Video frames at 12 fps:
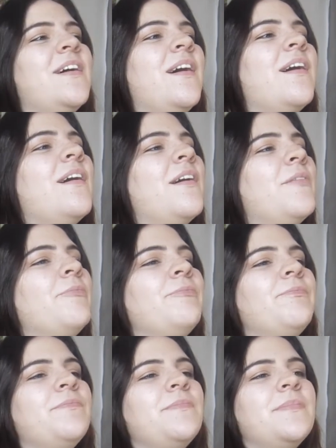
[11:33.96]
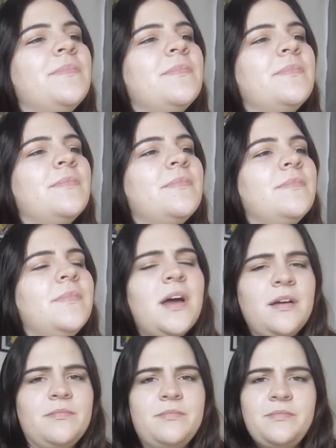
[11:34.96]

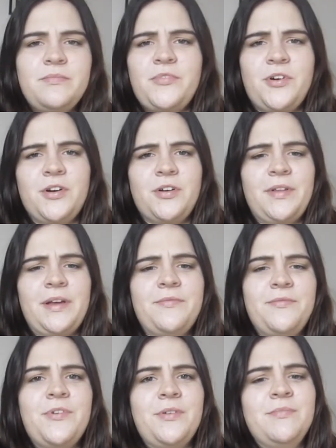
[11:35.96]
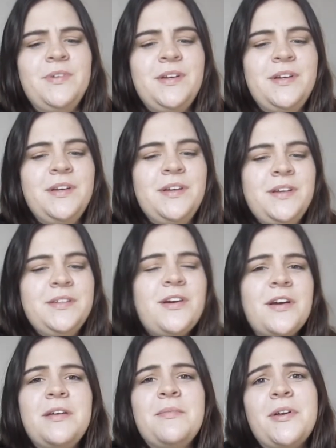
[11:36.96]
Not for her, like for
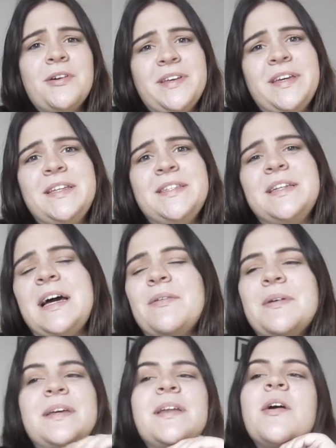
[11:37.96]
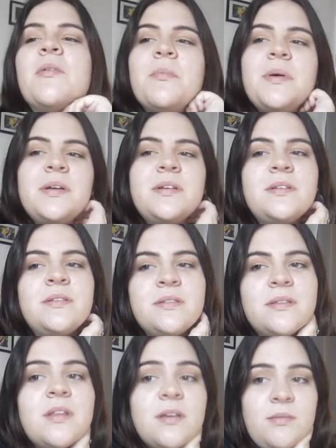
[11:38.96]
talking about our kids and how we can help
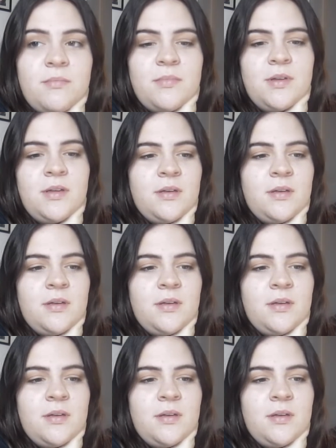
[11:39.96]
them